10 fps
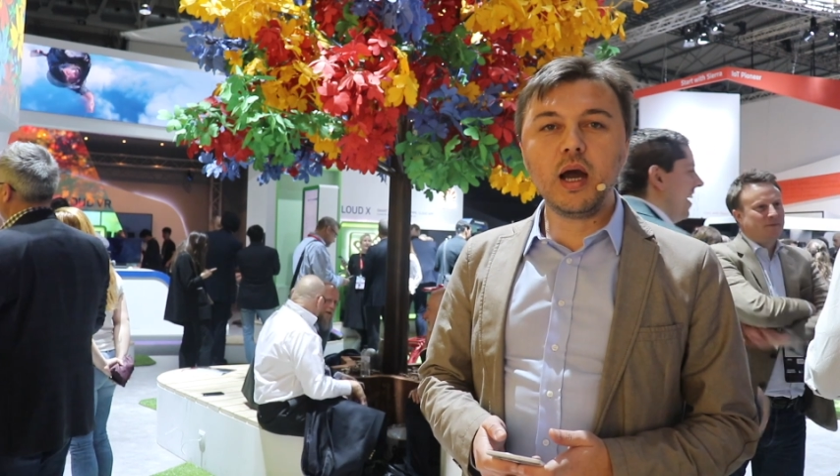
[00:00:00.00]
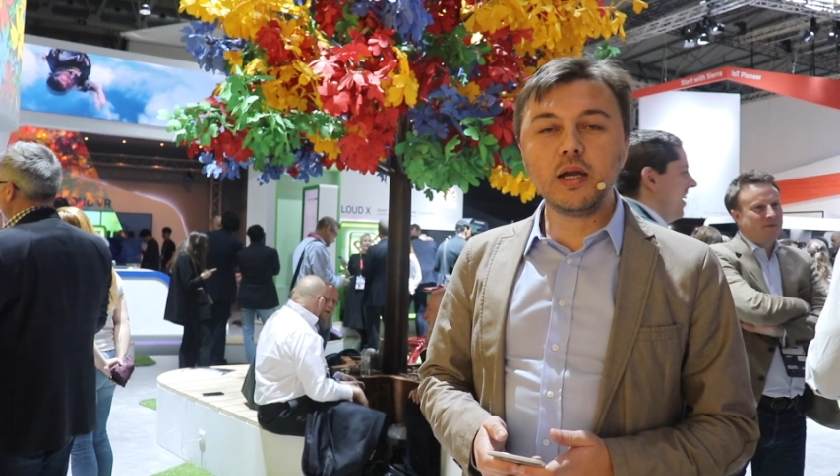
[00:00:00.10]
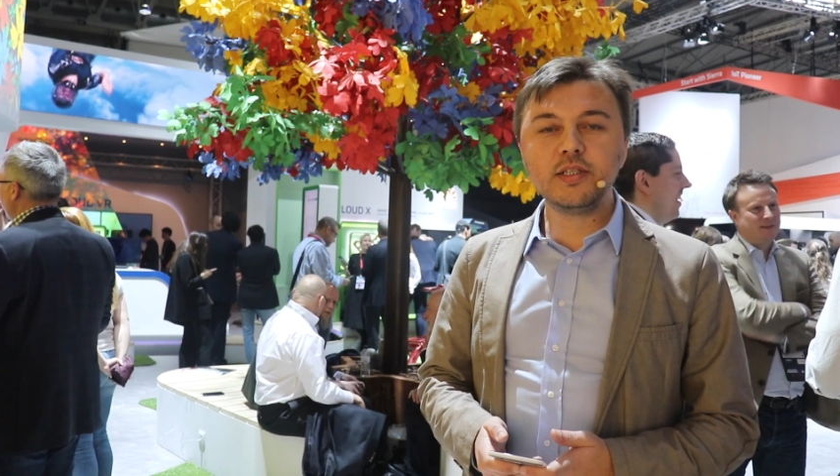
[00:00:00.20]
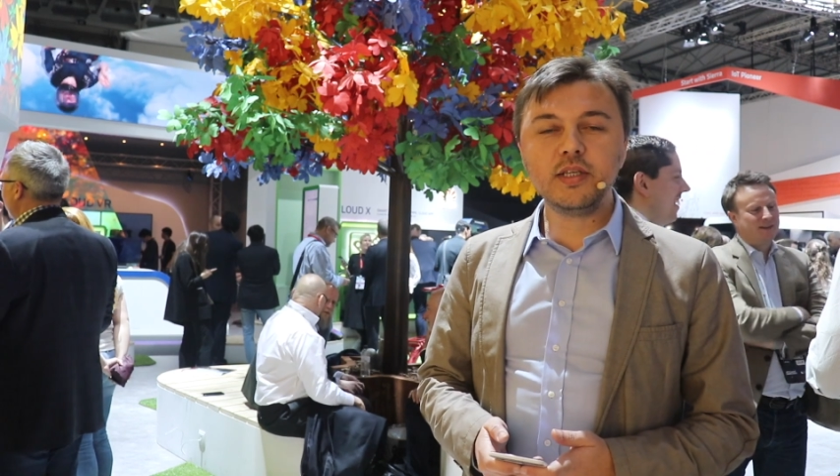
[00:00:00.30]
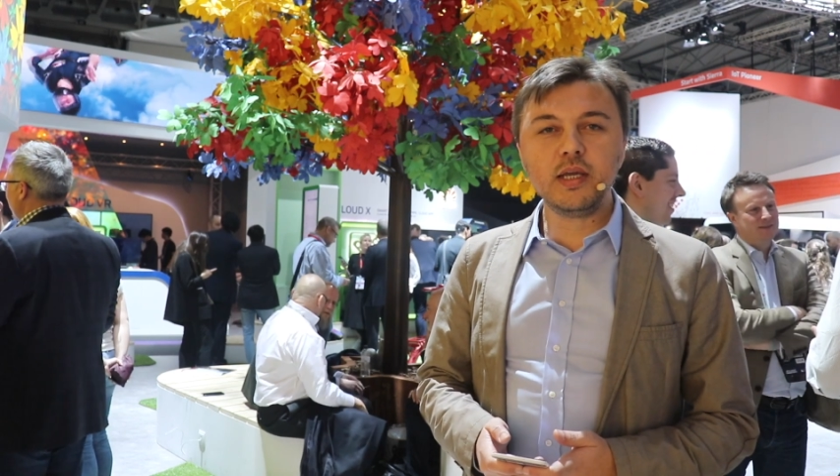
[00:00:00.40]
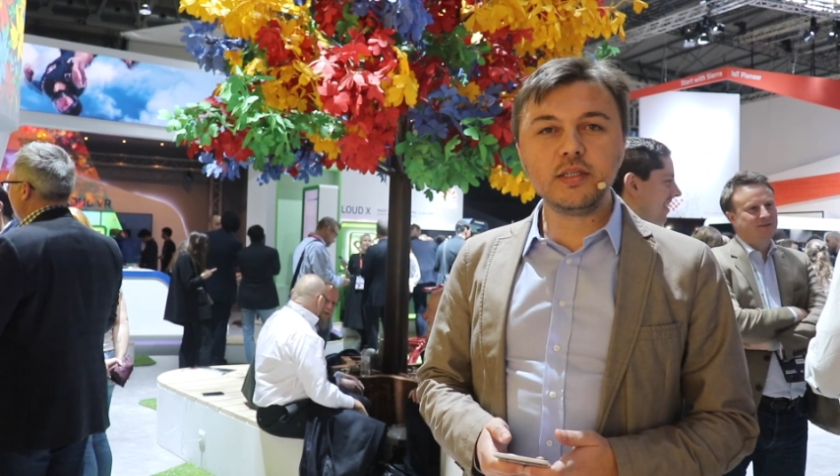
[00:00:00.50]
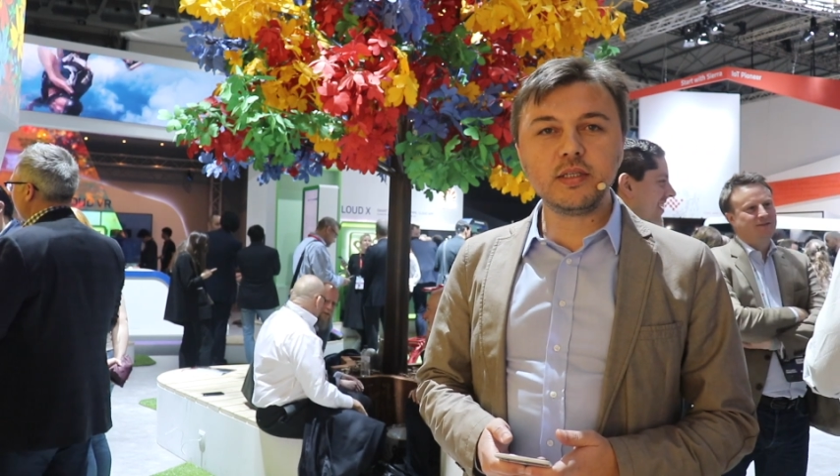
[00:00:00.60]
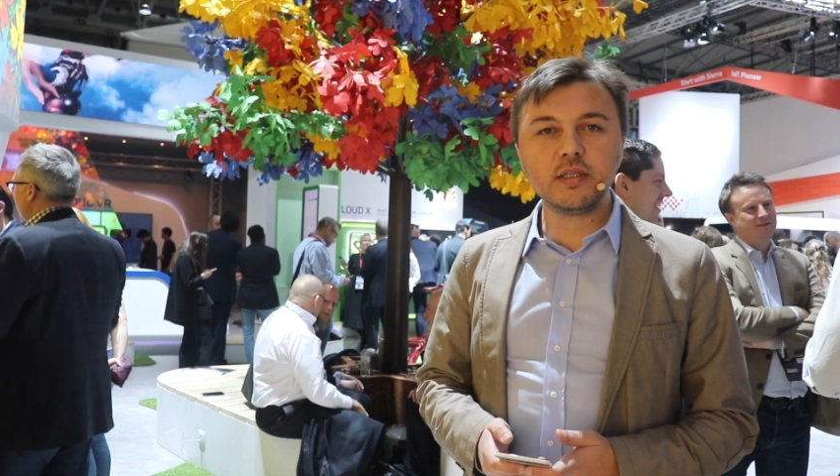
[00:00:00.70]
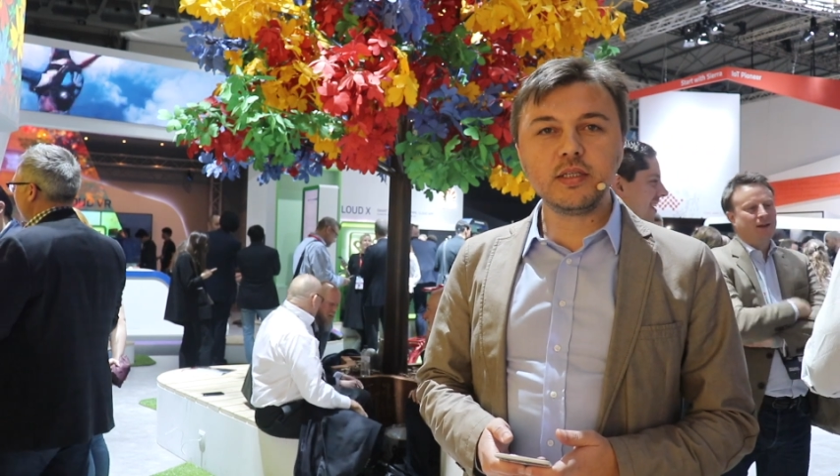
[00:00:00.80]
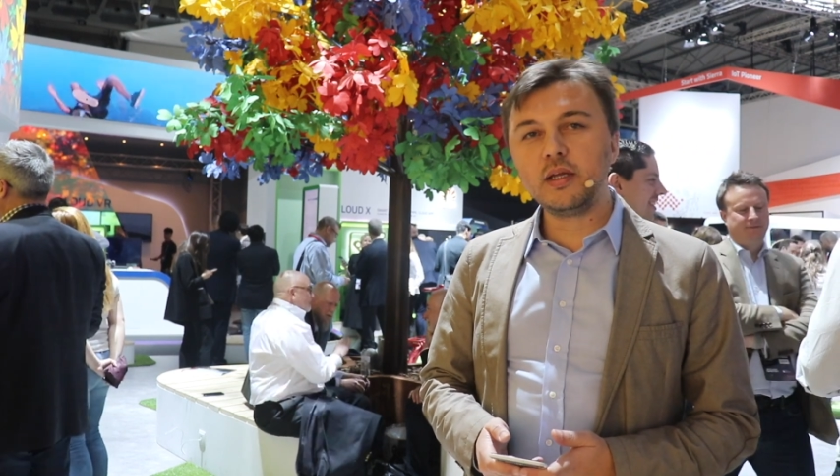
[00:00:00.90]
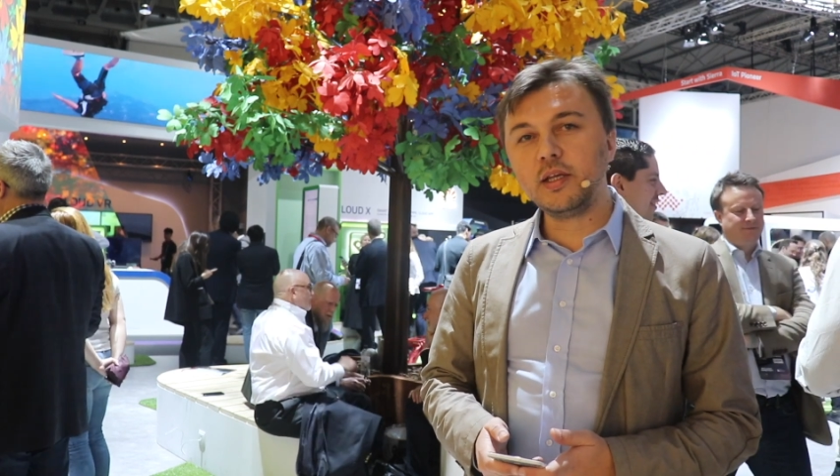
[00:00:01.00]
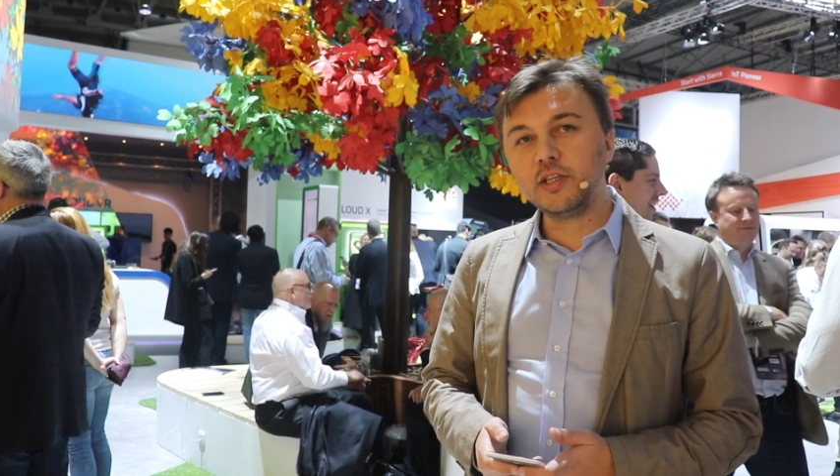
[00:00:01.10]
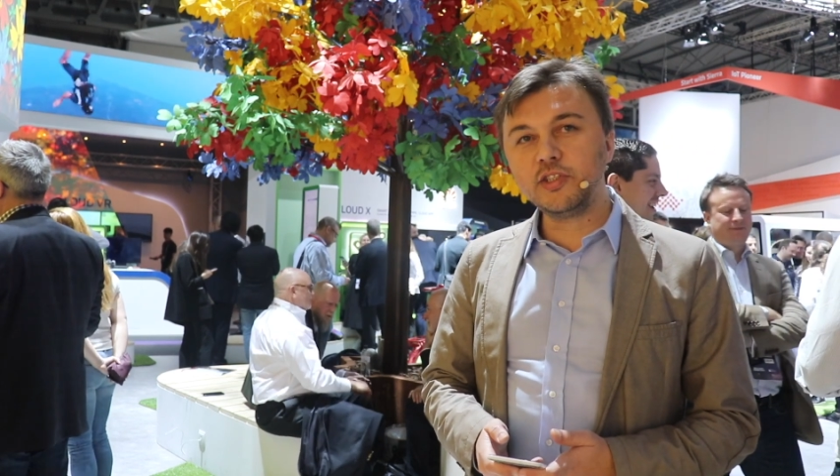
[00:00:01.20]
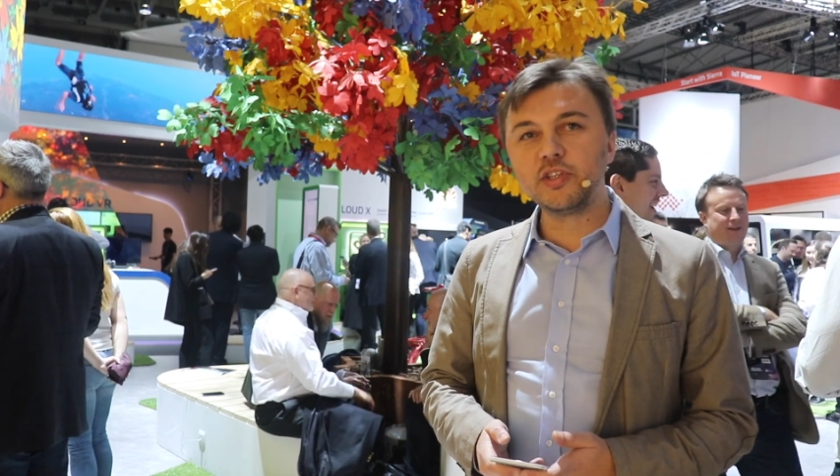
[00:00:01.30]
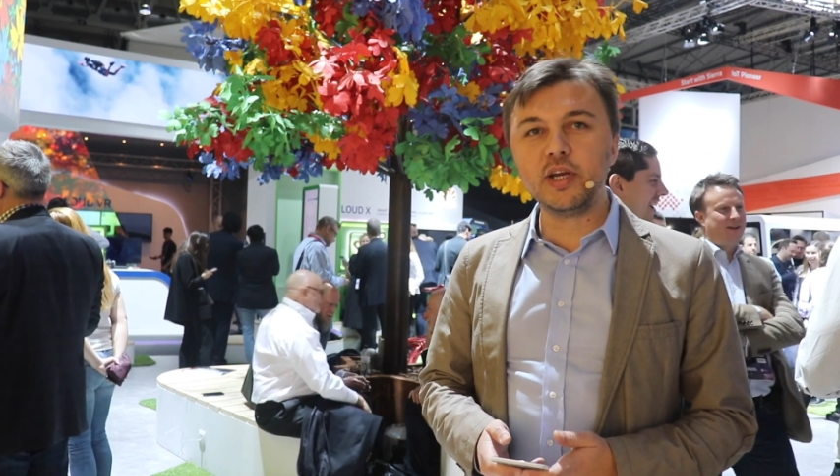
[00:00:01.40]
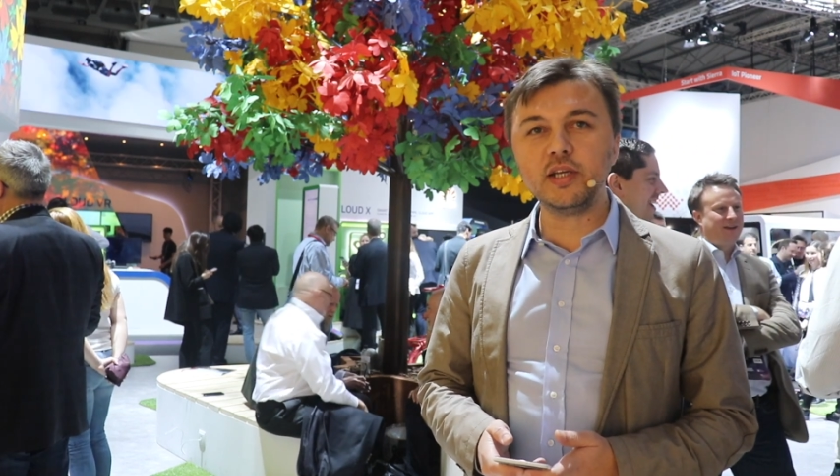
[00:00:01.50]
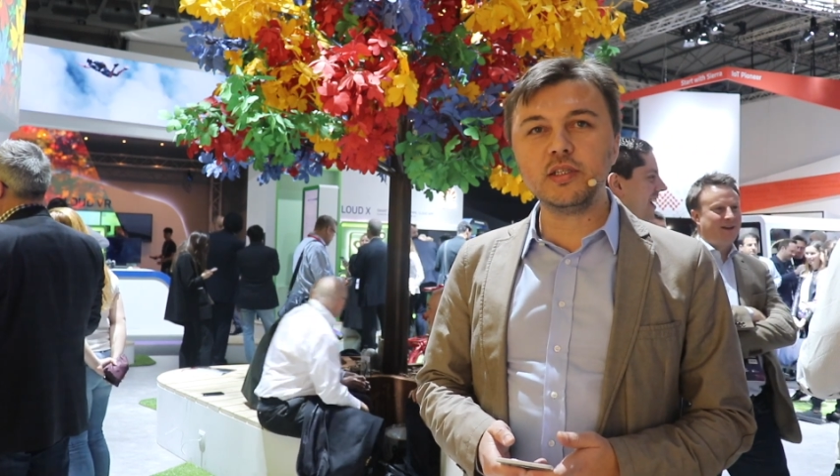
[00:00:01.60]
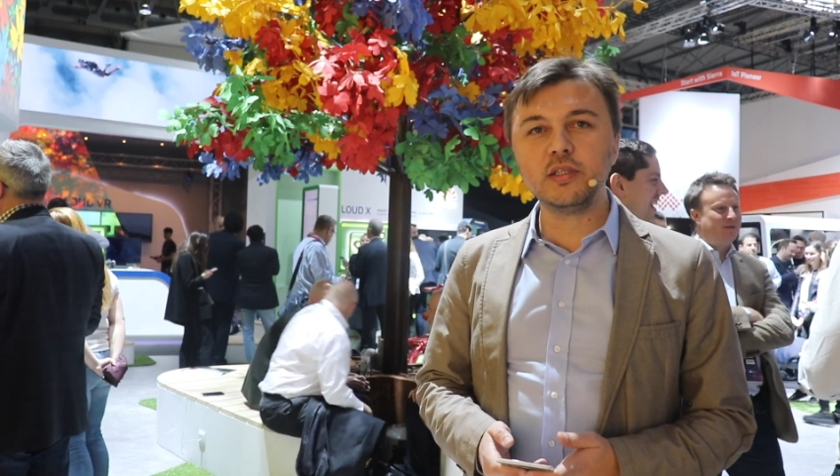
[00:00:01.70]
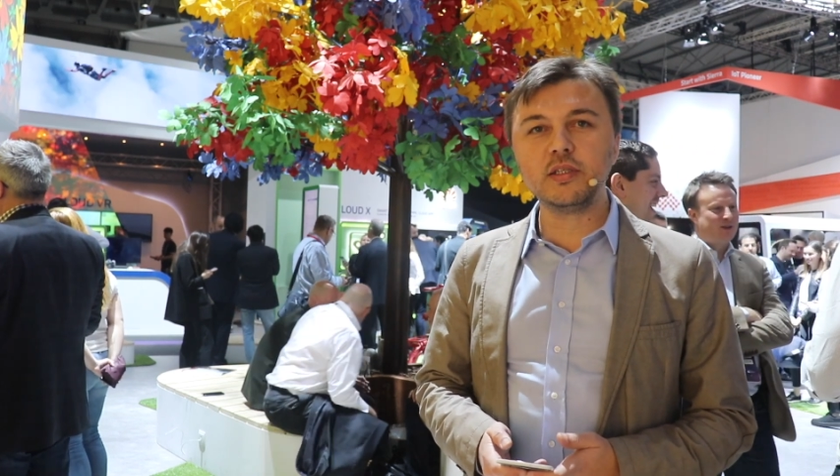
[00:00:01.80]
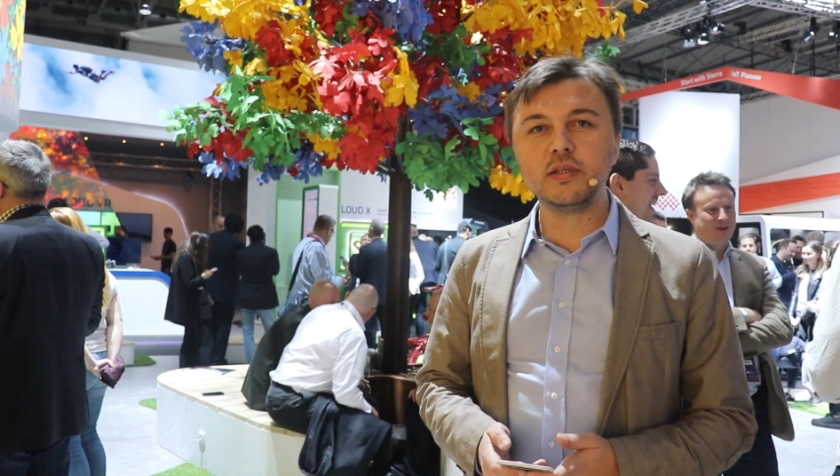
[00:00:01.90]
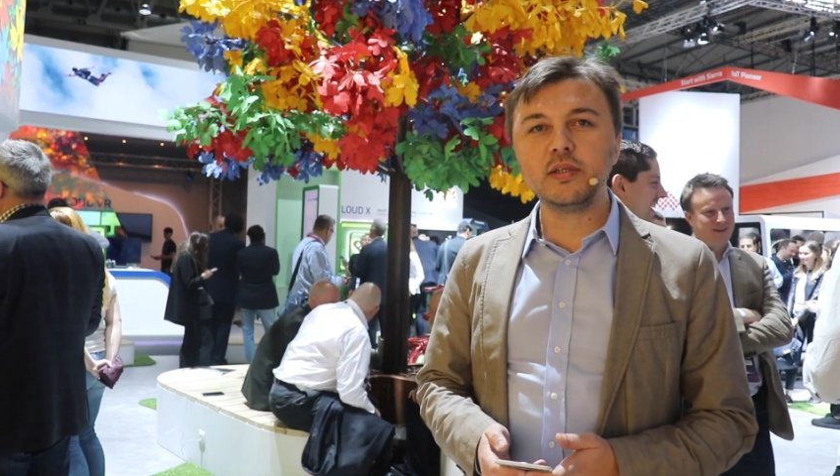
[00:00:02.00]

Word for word: RCS integrated